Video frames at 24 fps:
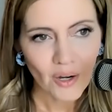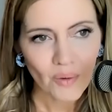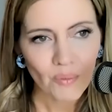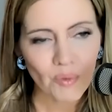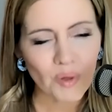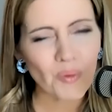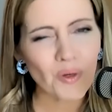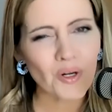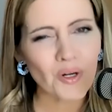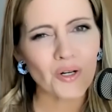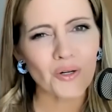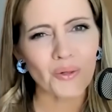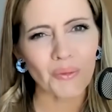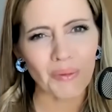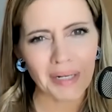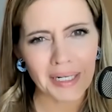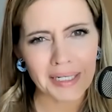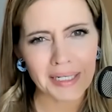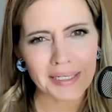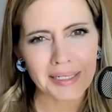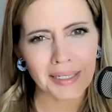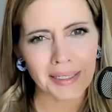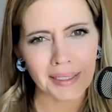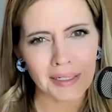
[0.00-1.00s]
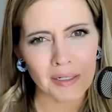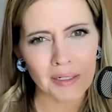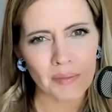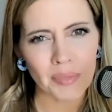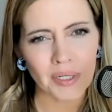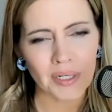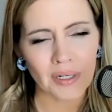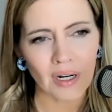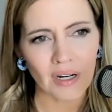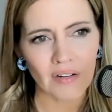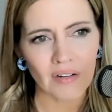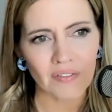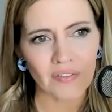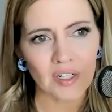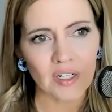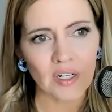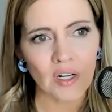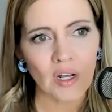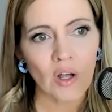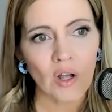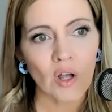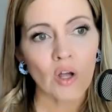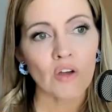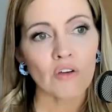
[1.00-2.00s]
We weren't great at taking a beat off,
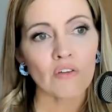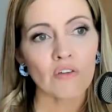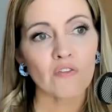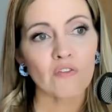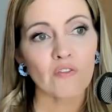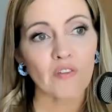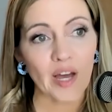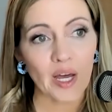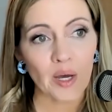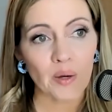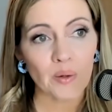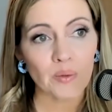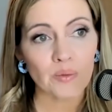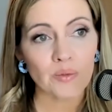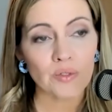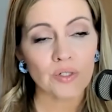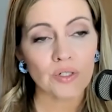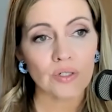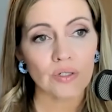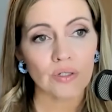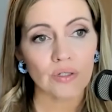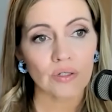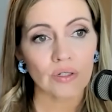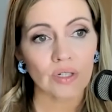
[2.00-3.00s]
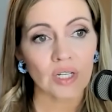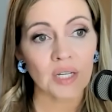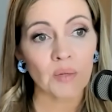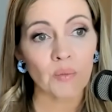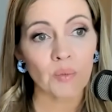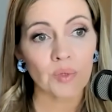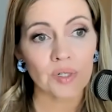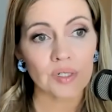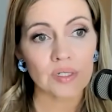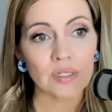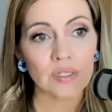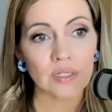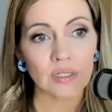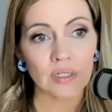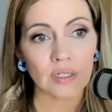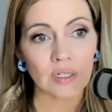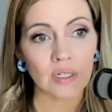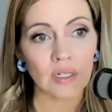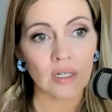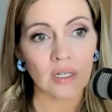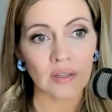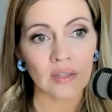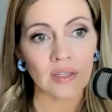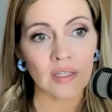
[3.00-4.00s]
and Found it was
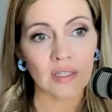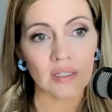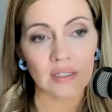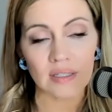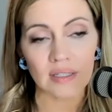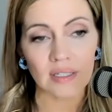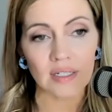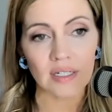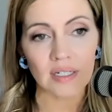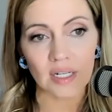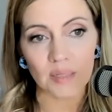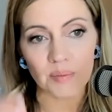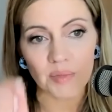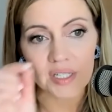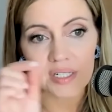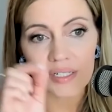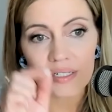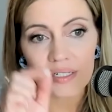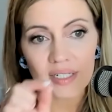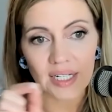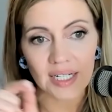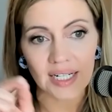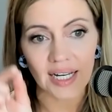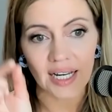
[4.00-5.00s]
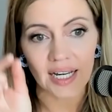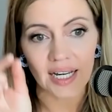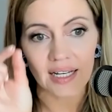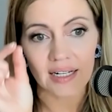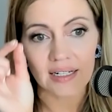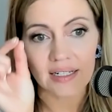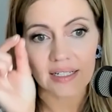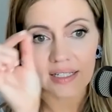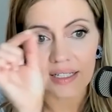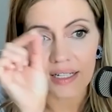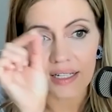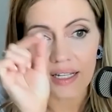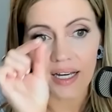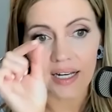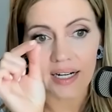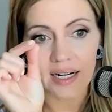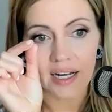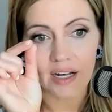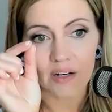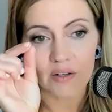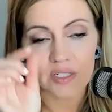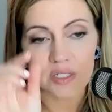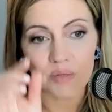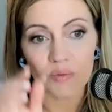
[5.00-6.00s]
the the name of the city mm-hmm. and the
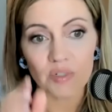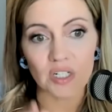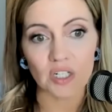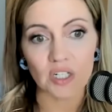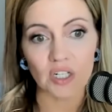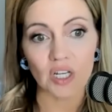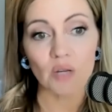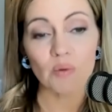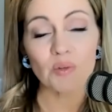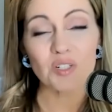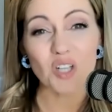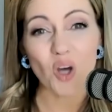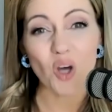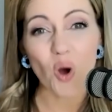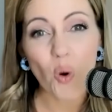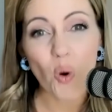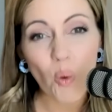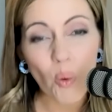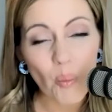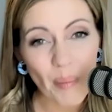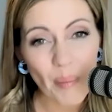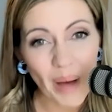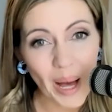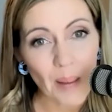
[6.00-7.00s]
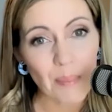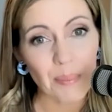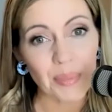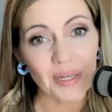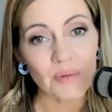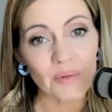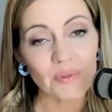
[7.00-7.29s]
lighthouse. It was a it was a whole map.